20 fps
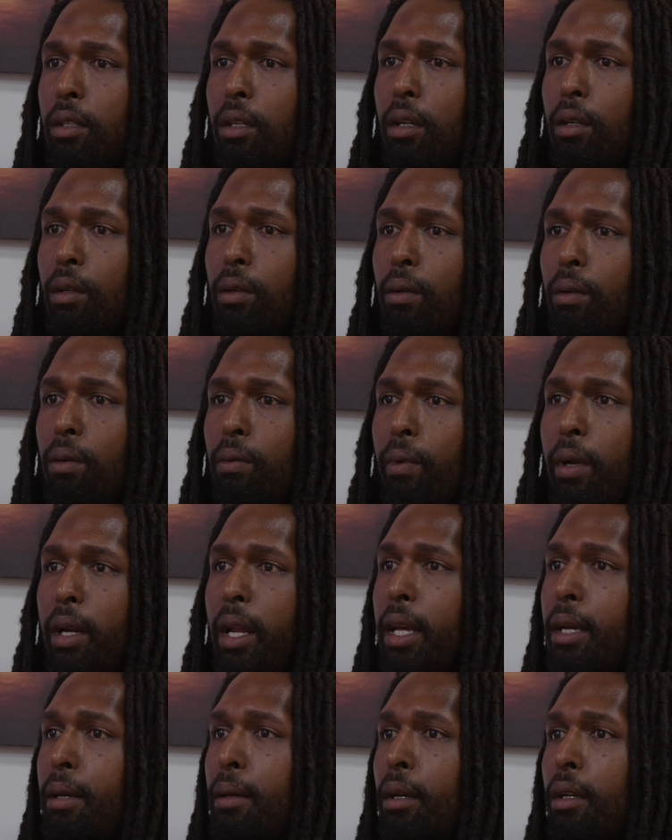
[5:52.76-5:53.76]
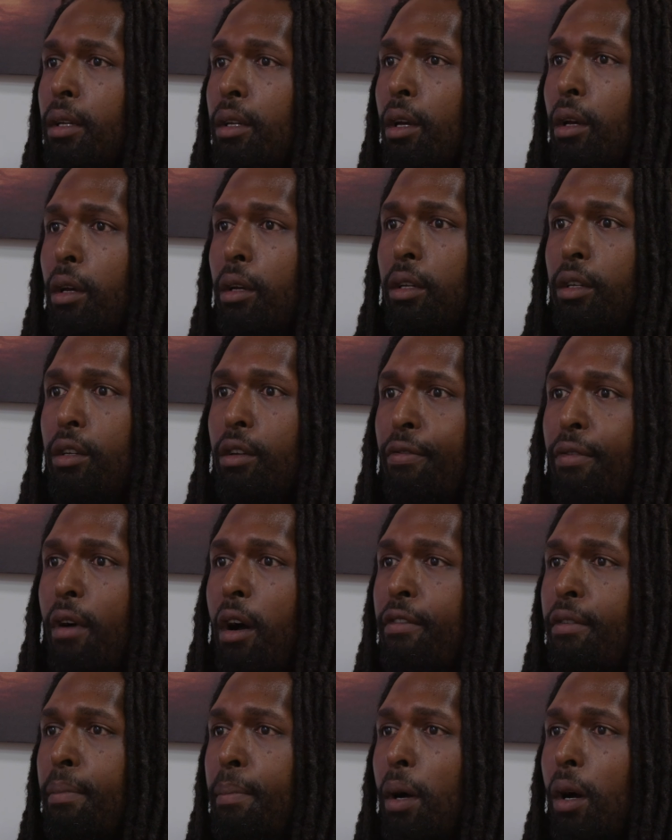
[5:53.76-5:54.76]
said, Renee, your
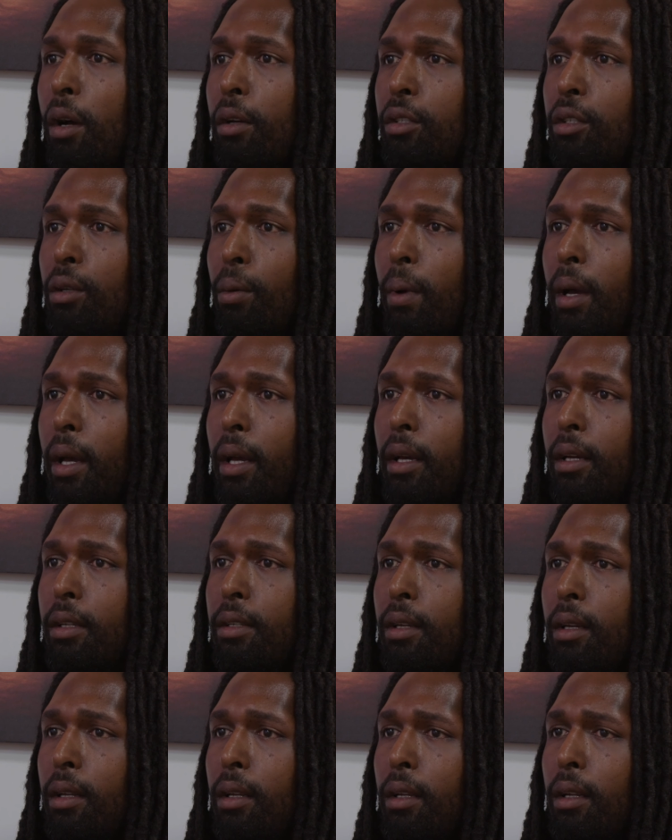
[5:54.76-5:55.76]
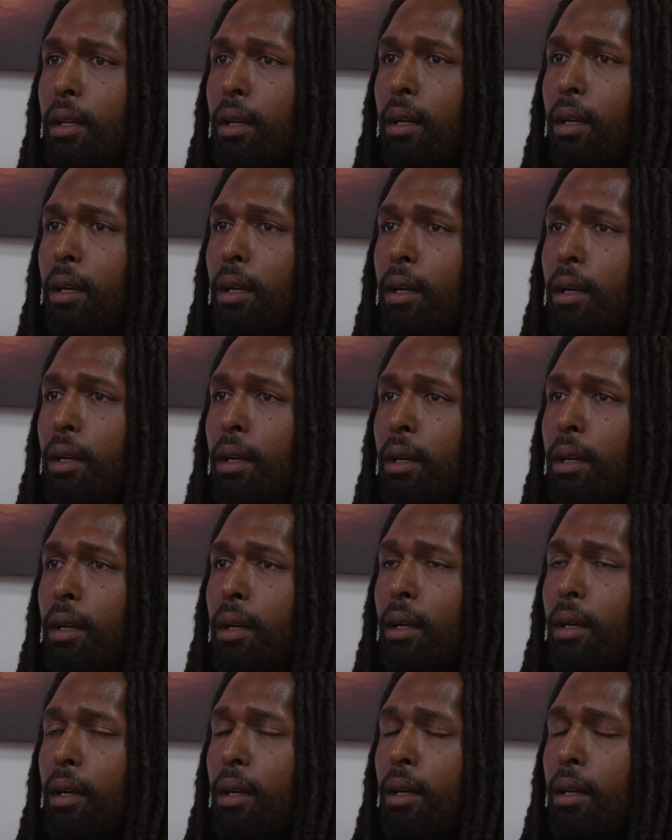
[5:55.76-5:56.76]
father passed away. I said,
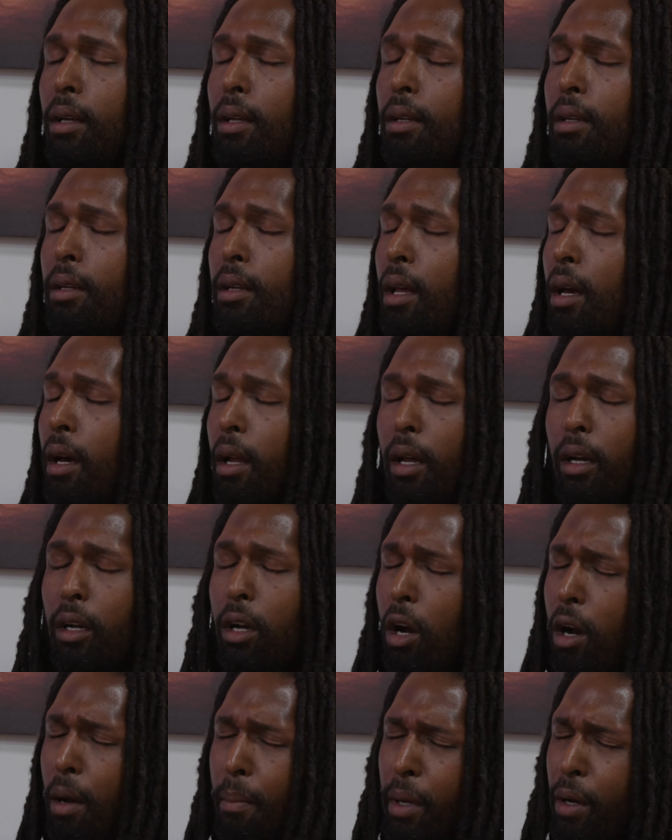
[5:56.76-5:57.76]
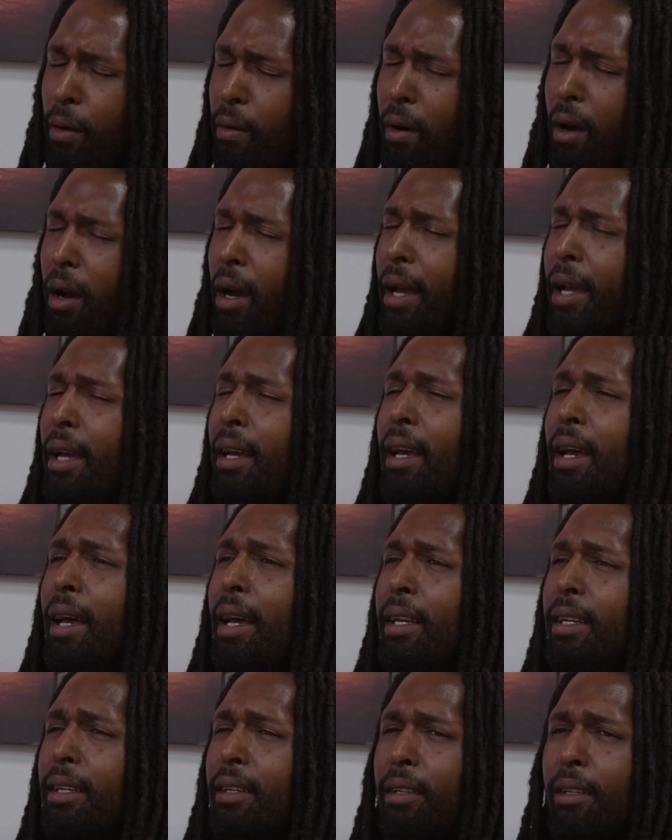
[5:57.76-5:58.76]
no, that can't be right.
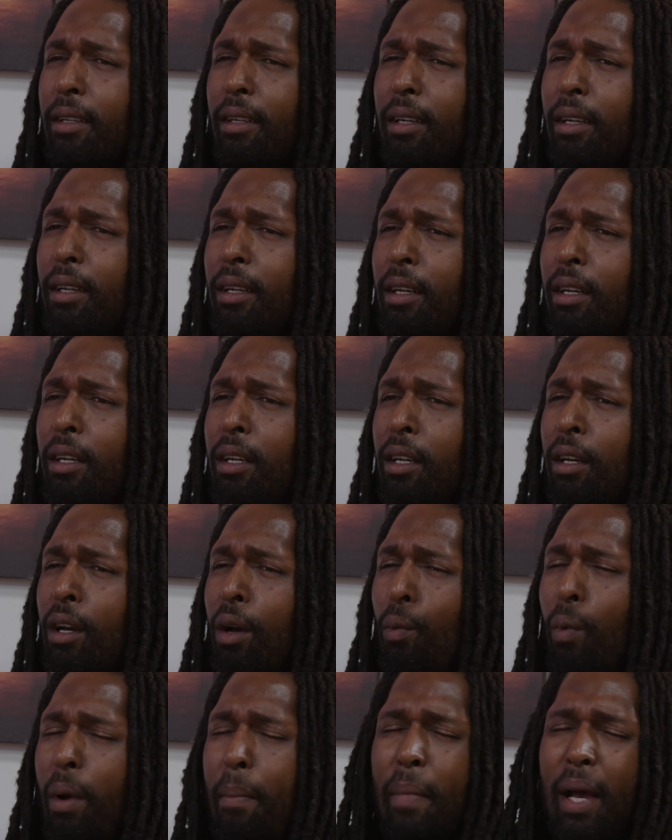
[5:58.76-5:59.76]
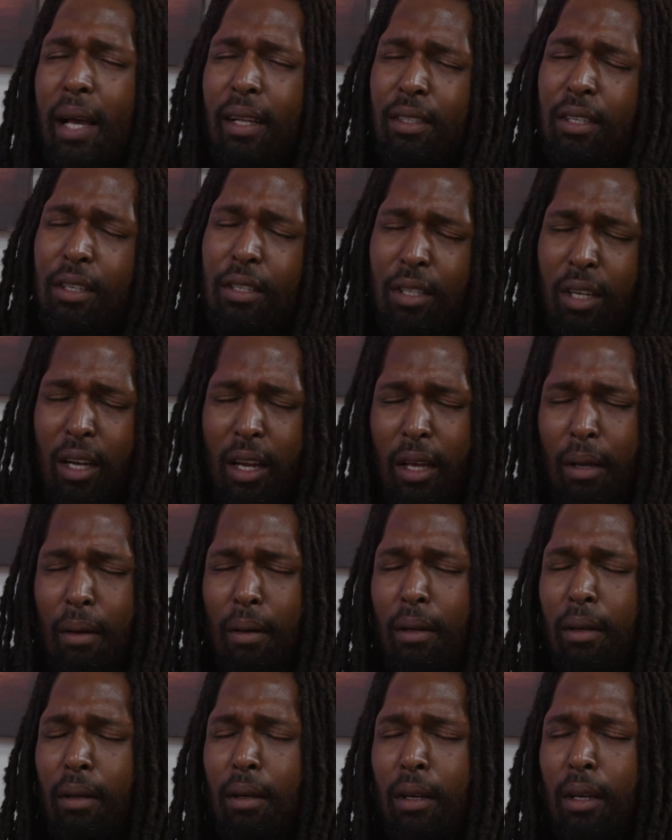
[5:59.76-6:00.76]
And went back to
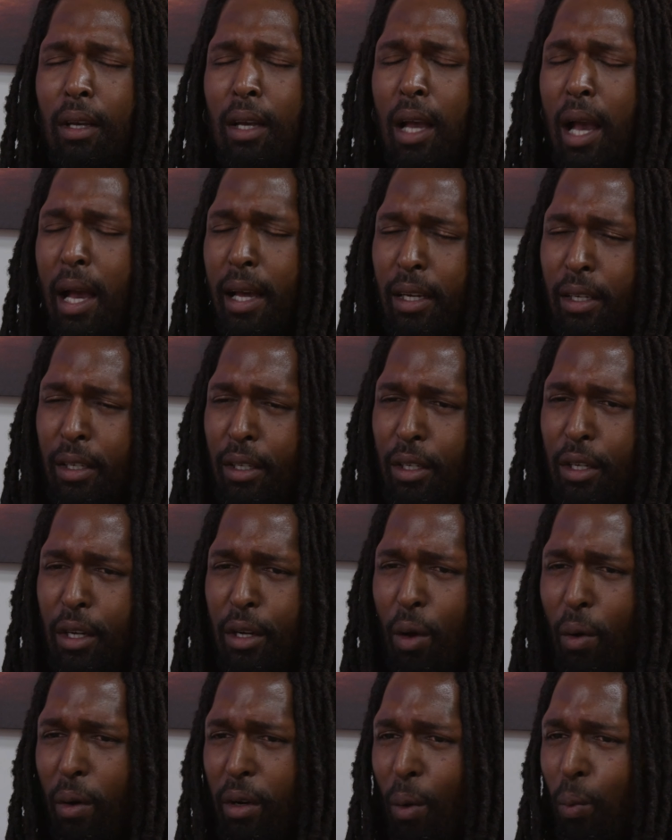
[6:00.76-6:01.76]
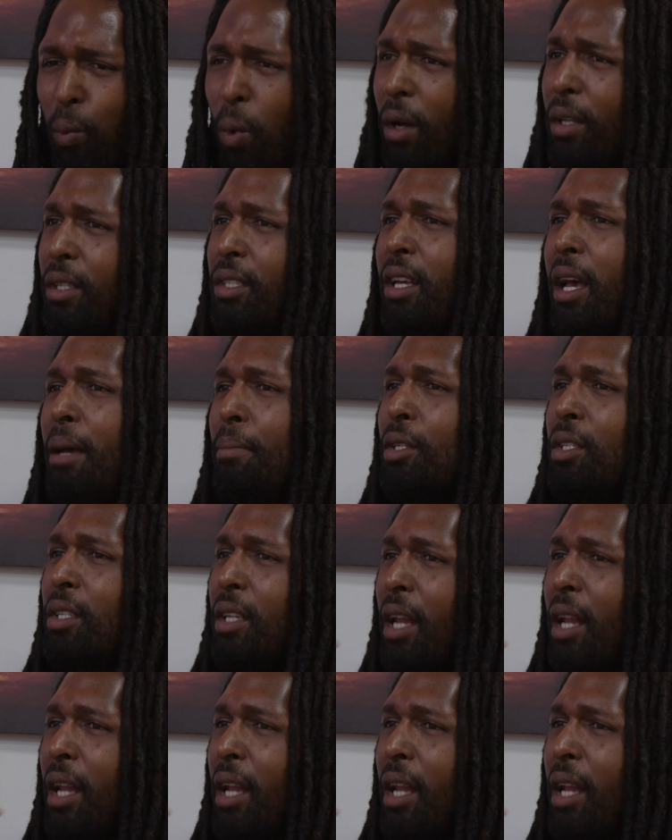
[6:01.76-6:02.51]
sleep. And, on the WhatsApp